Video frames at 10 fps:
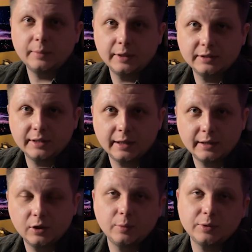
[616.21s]
The
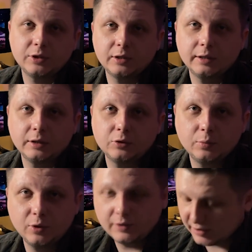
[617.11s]
second option is
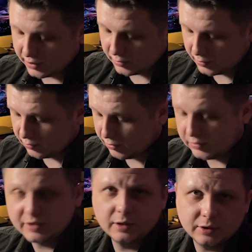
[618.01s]
more suitable for
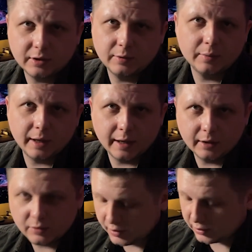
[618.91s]
realism
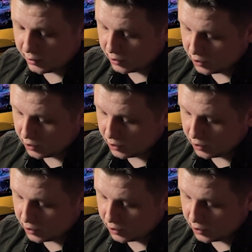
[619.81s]
and where there are